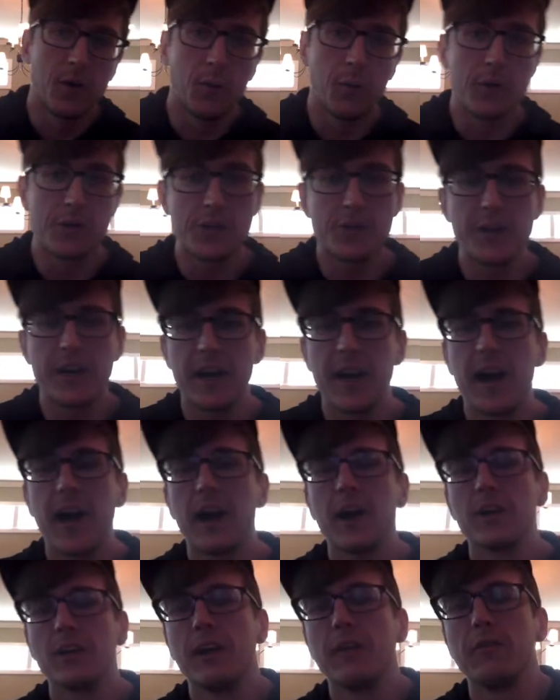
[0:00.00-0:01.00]
once you get
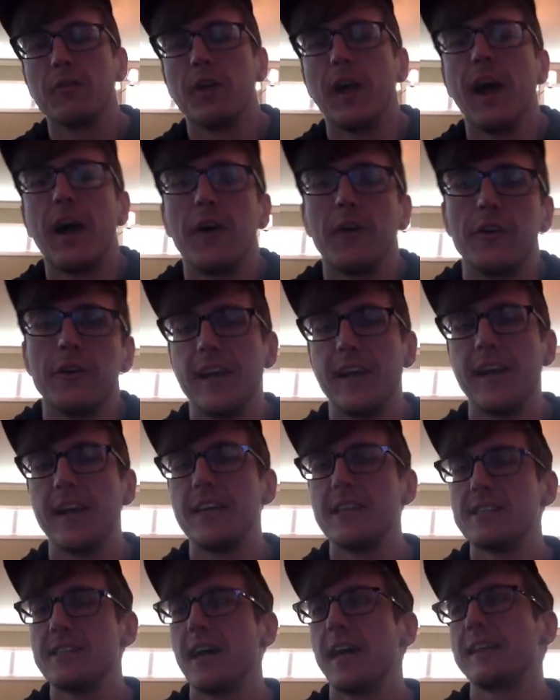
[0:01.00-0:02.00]
higher level out,
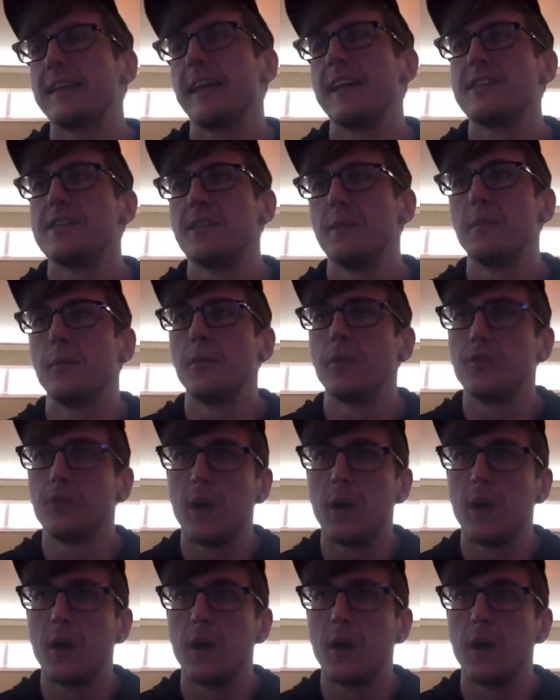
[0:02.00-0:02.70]
it is not that simple.